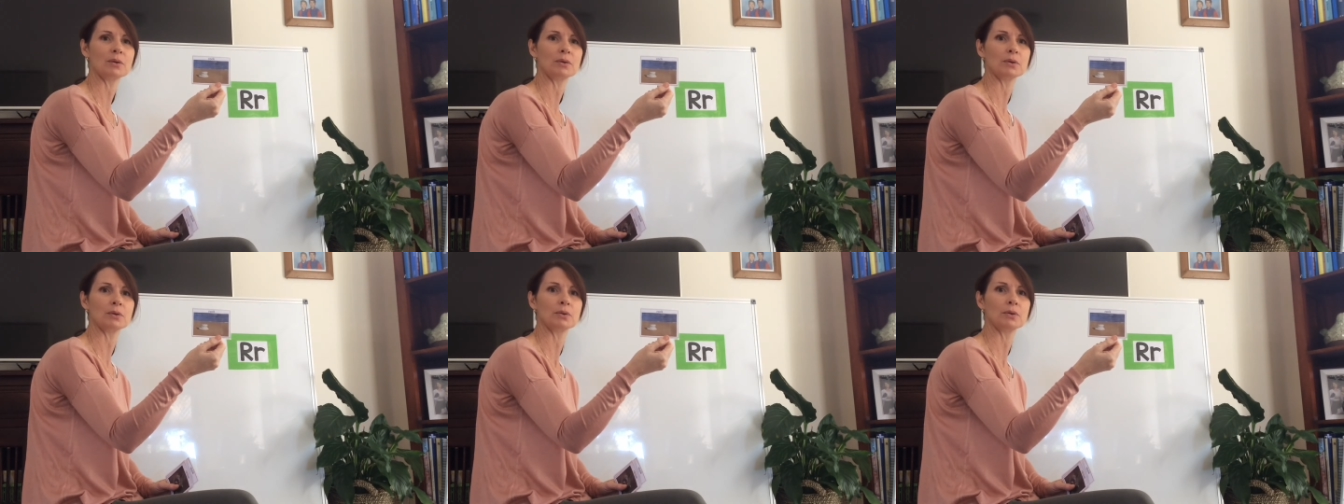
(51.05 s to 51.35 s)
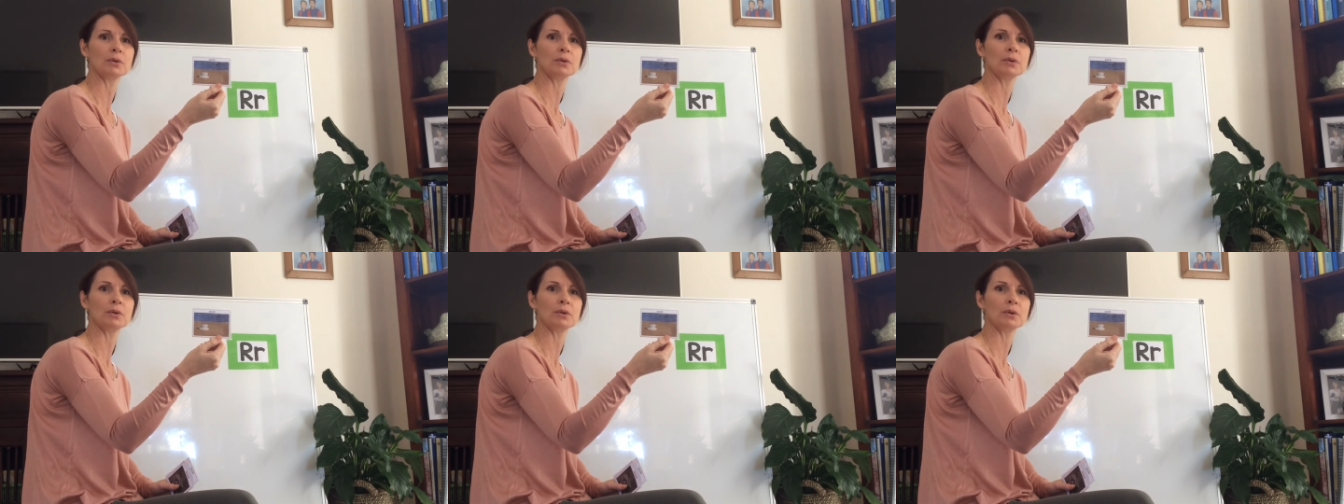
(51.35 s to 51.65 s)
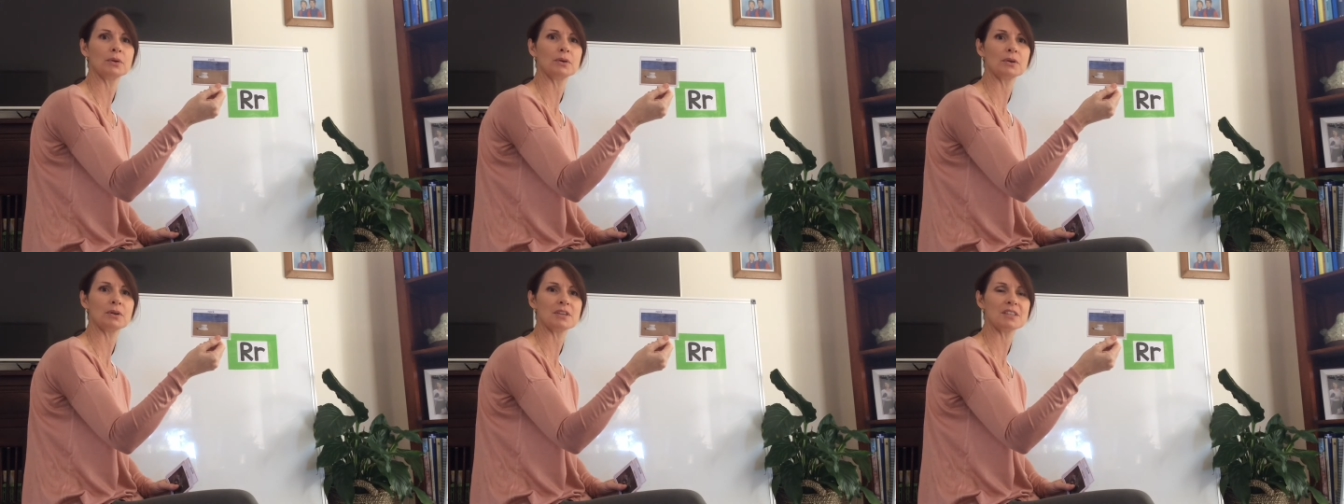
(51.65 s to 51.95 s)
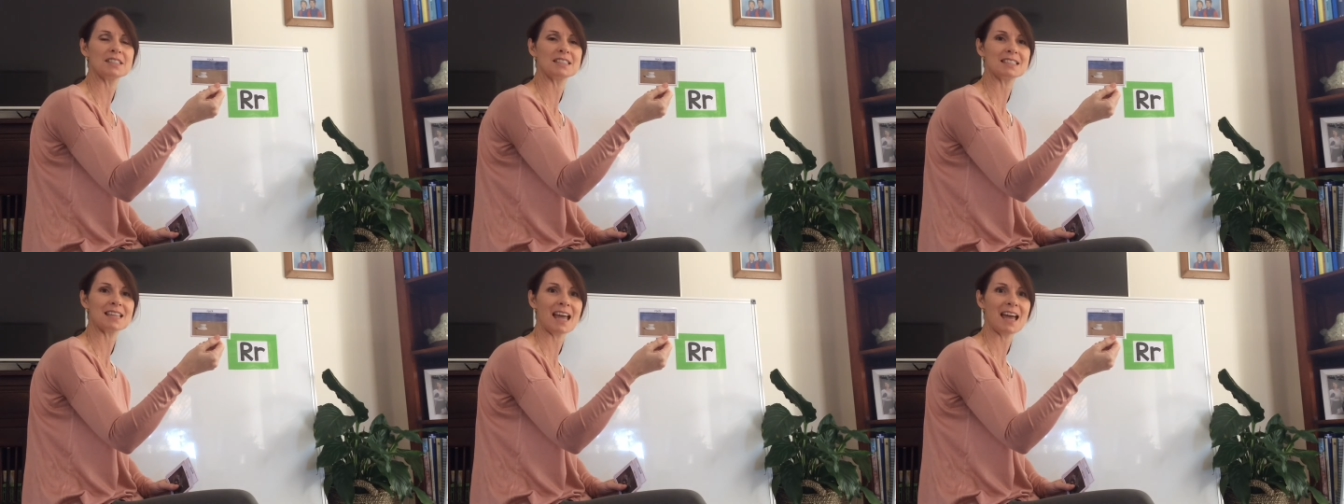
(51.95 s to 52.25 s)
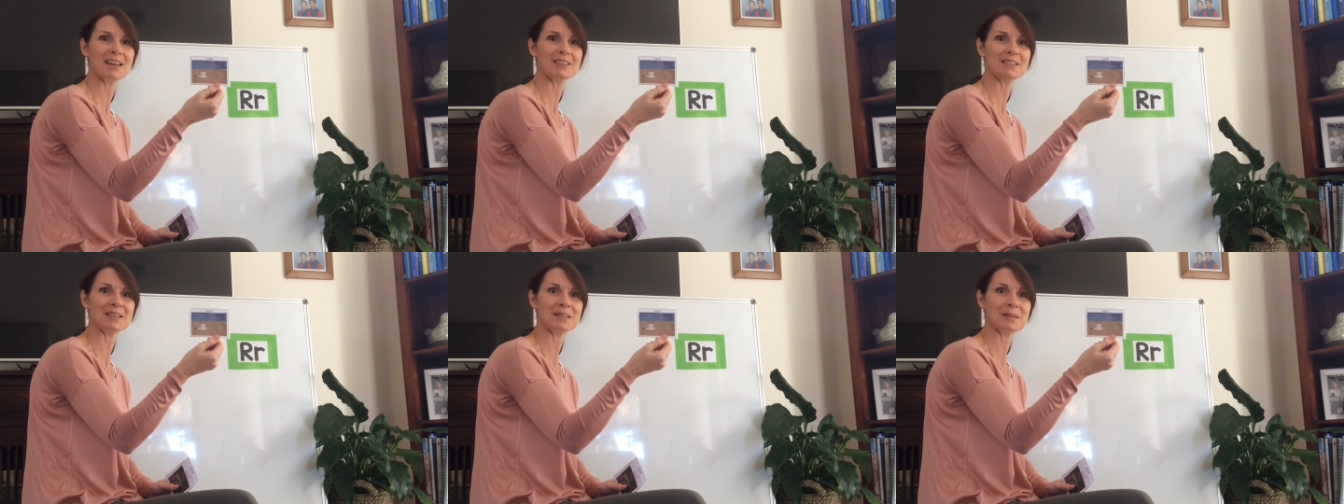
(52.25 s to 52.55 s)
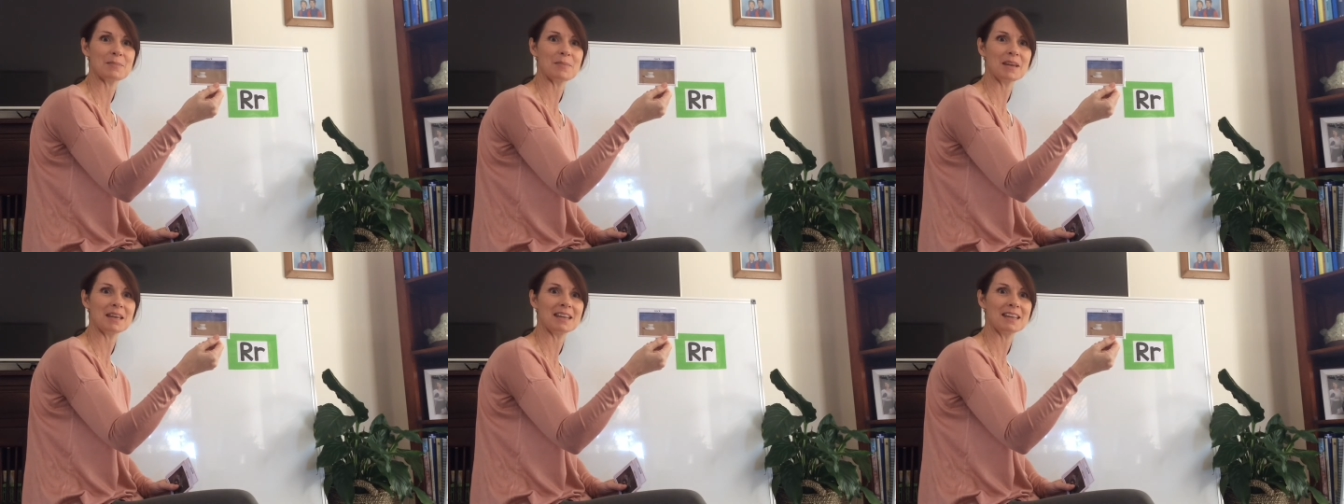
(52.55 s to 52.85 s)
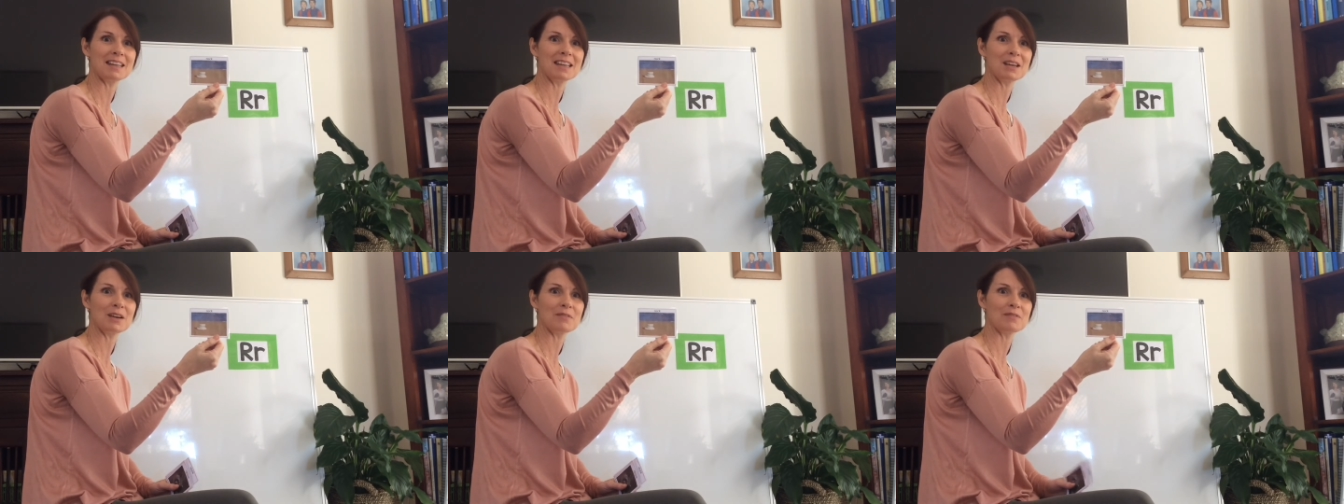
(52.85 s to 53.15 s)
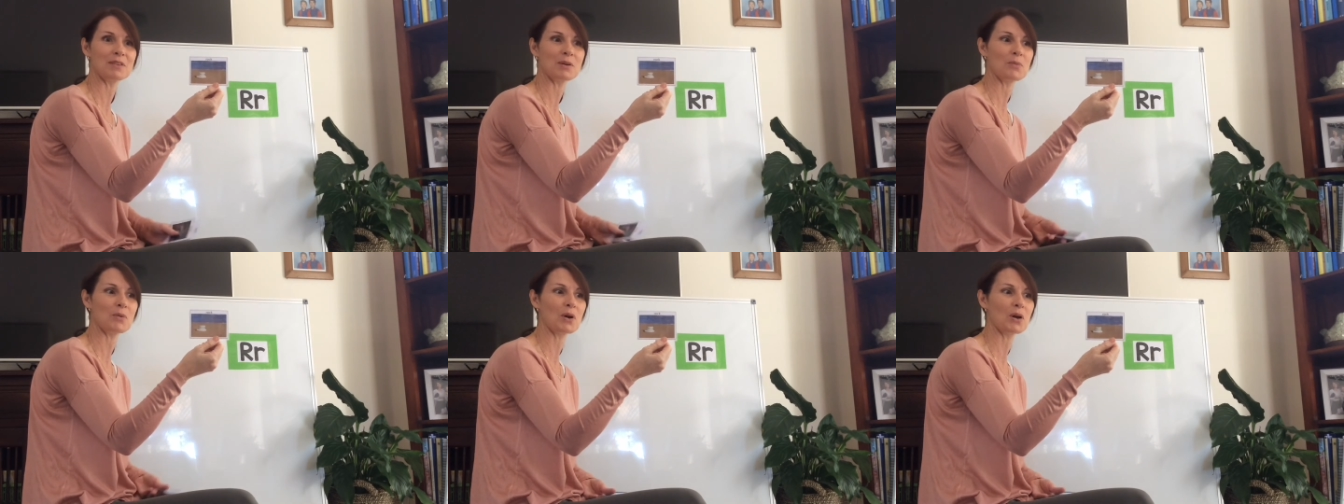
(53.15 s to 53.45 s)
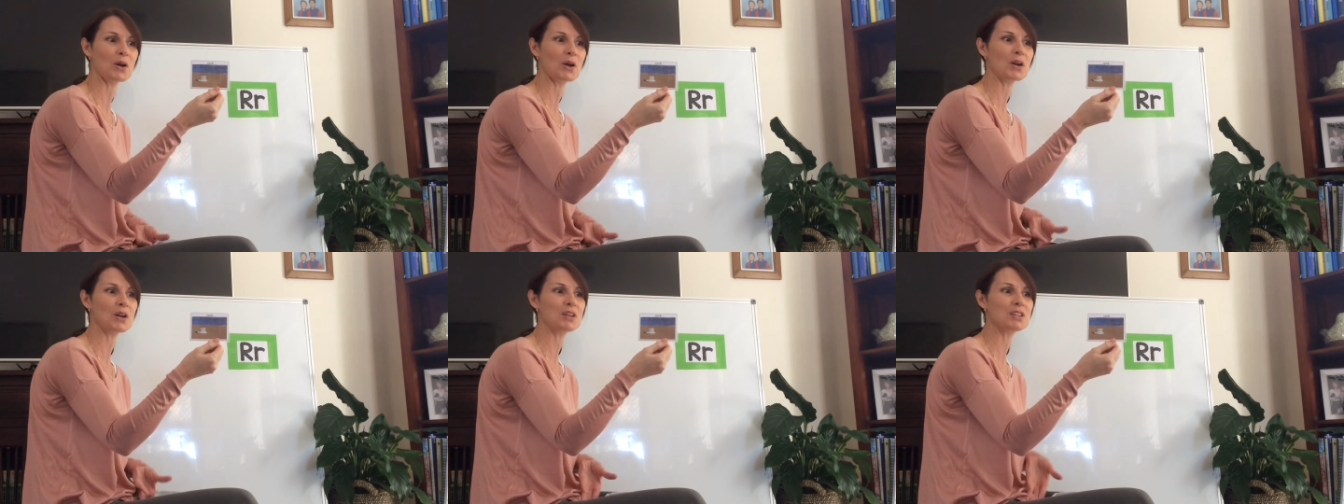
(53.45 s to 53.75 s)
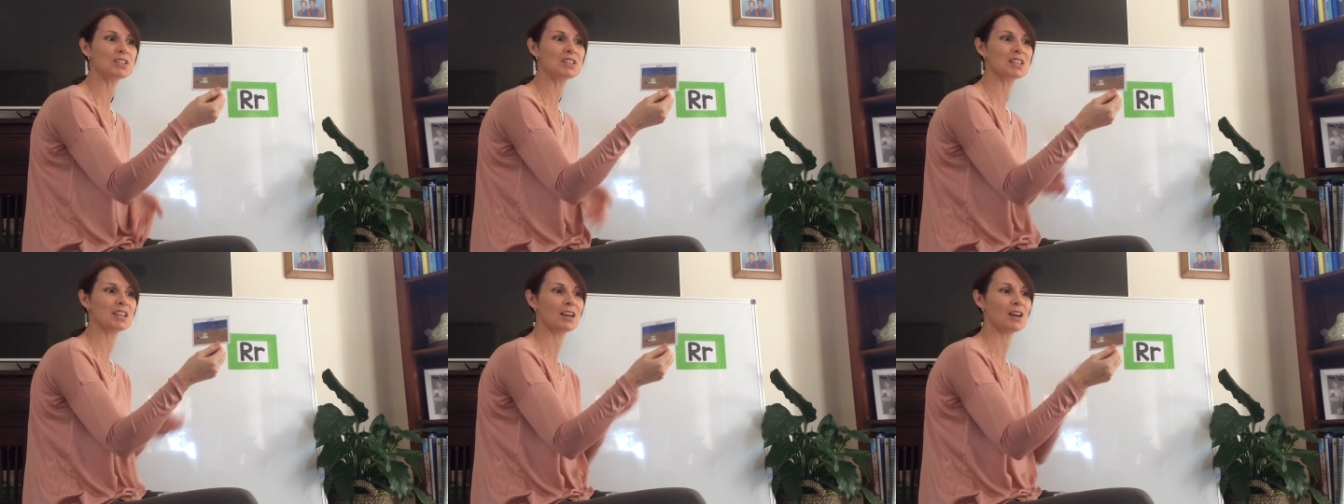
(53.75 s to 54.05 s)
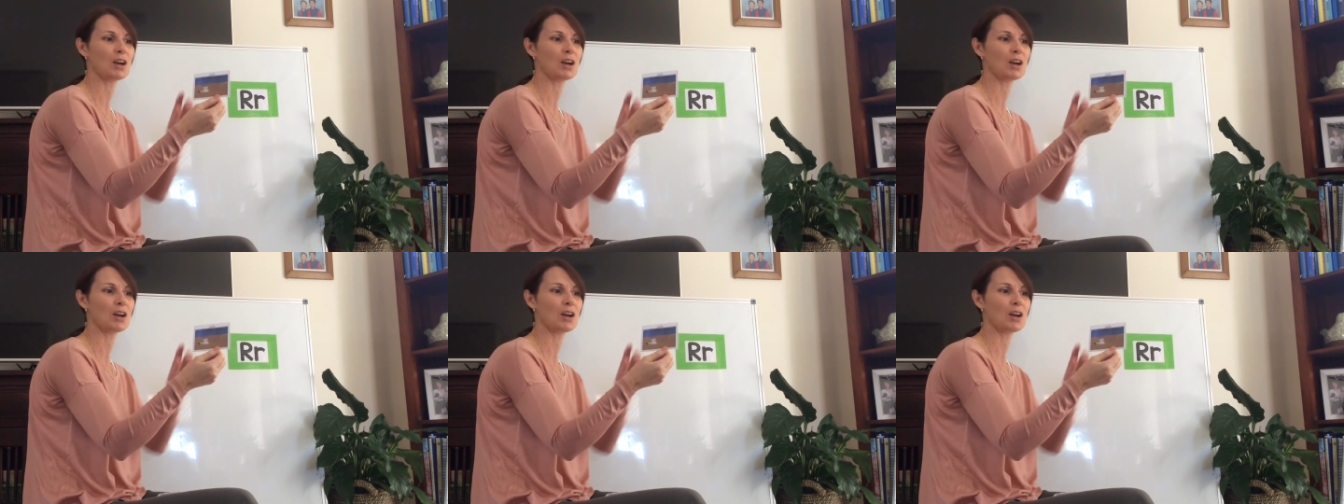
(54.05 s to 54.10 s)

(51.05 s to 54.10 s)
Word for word: R sound at the beginning of the word?